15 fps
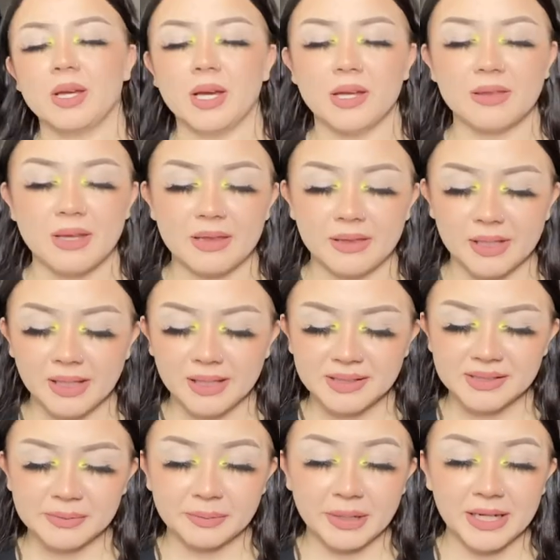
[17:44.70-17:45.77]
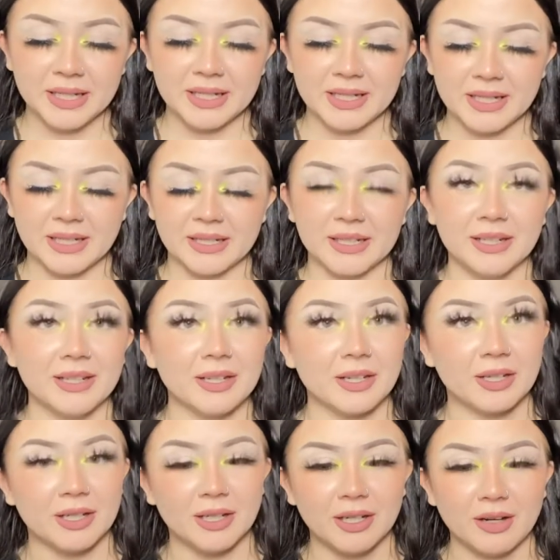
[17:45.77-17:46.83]
And then these right here
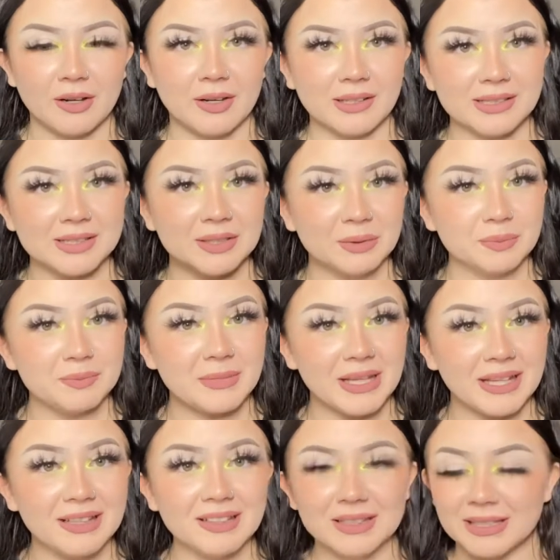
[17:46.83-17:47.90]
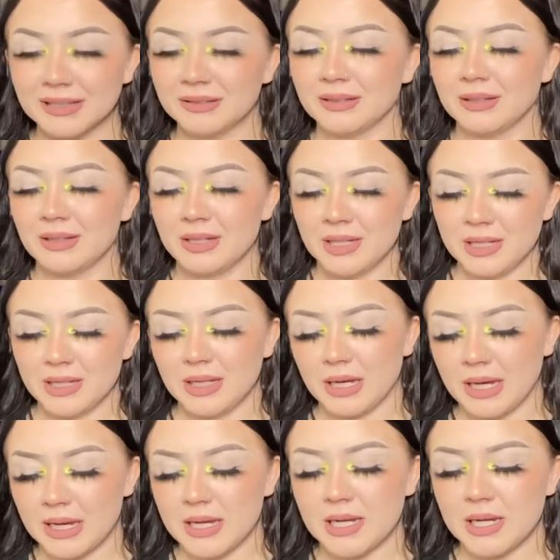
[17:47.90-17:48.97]
are also mink.
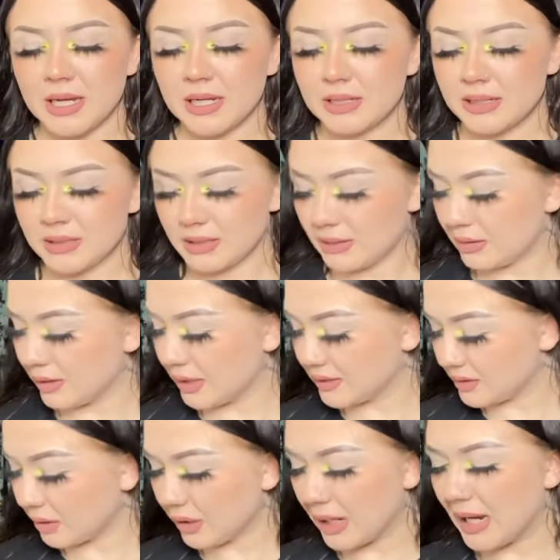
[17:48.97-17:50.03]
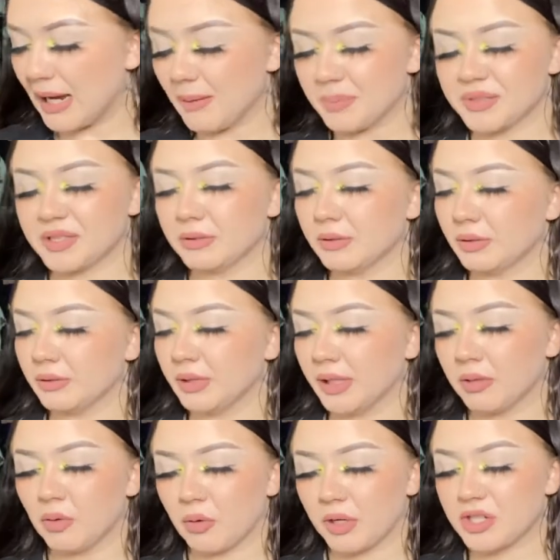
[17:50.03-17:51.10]
And these are absolutely
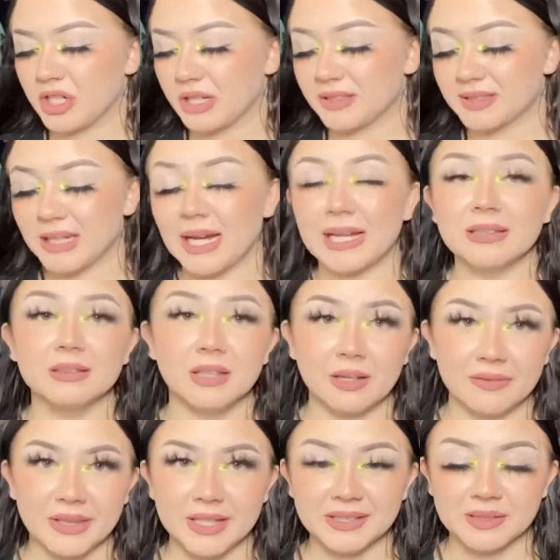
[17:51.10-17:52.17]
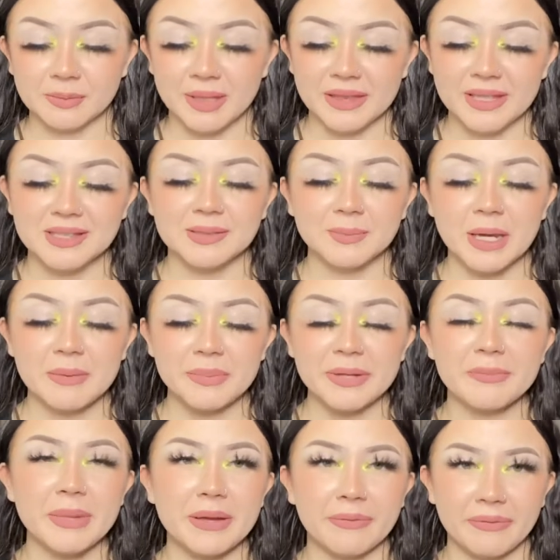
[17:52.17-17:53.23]
gorgeous. I love this one. This might be
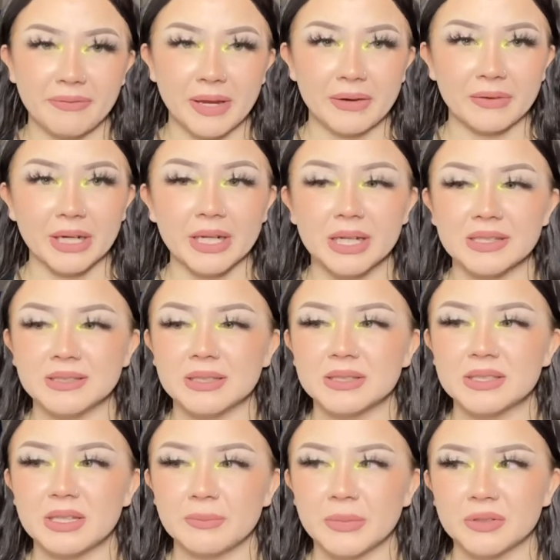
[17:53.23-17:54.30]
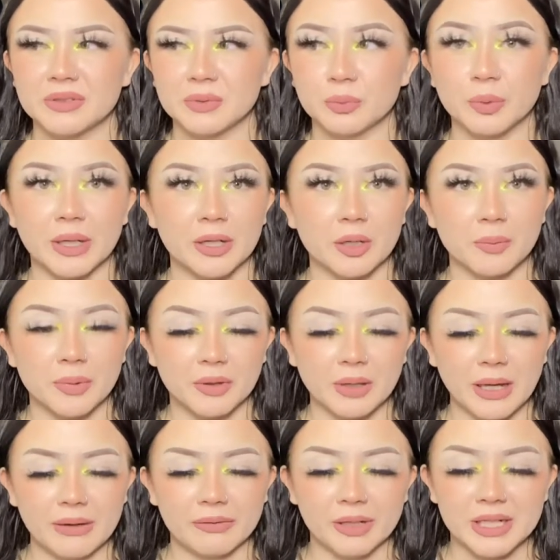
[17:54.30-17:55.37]
my favorite because it's the most wearable
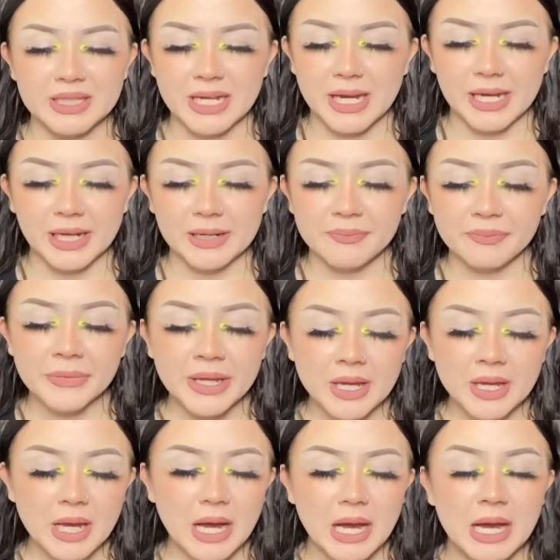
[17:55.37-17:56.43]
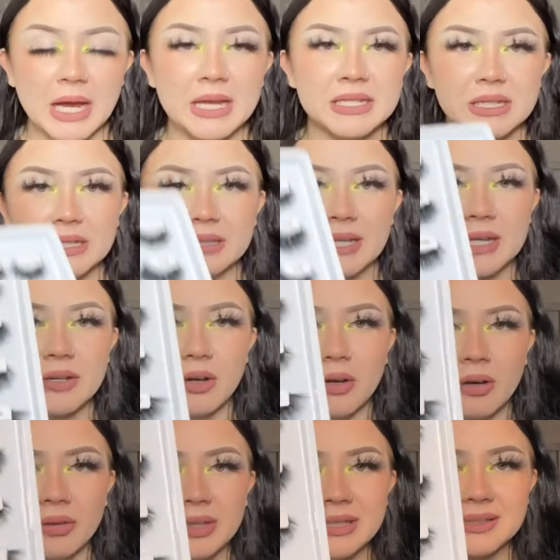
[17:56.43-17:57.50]
every day. And again,
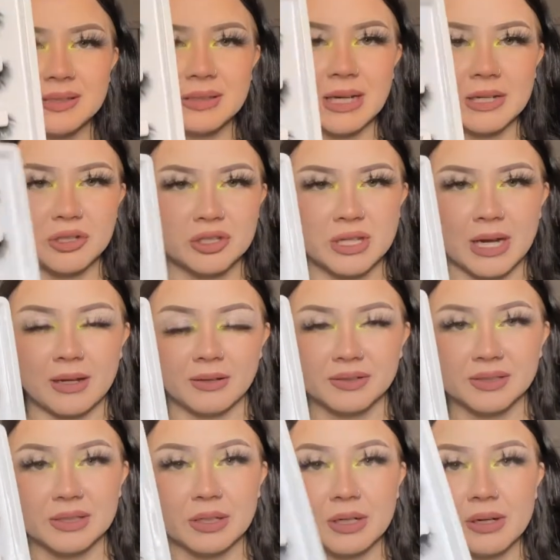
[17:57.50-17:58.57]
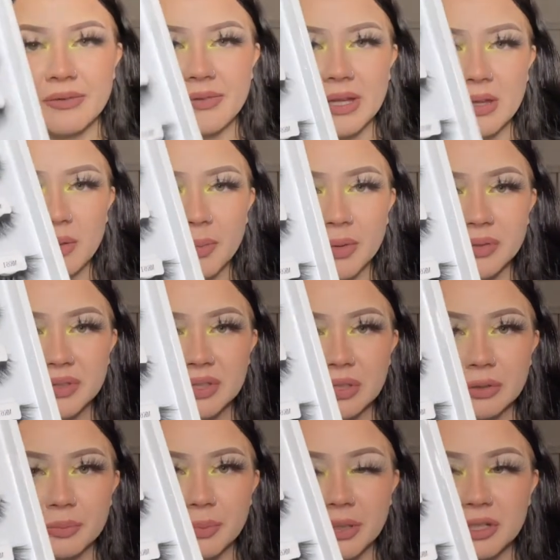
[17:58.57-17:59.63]
all these lash styles are available
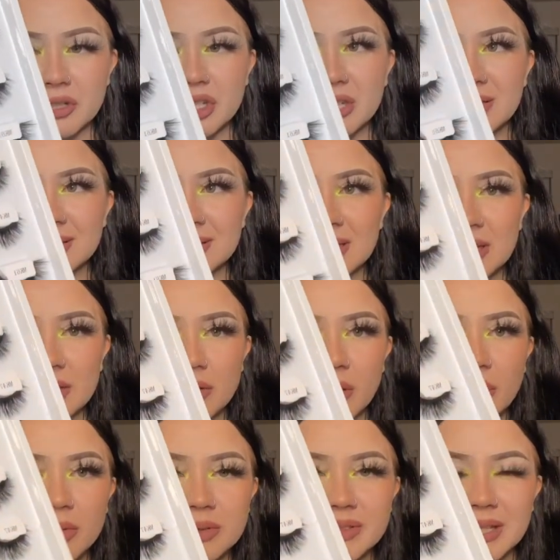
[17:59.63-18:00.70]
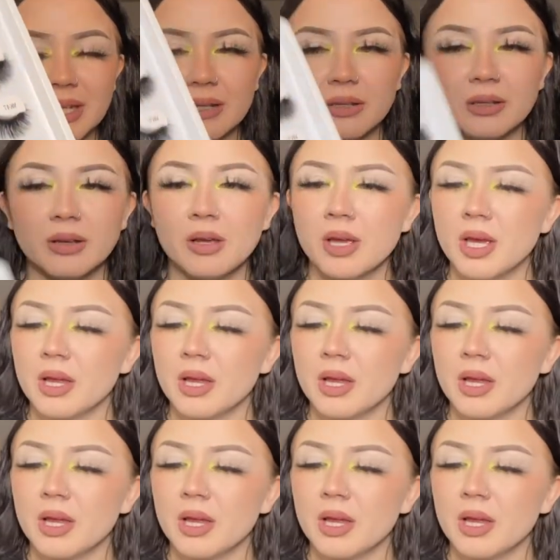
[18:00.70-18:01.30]
to purchase in wholesale.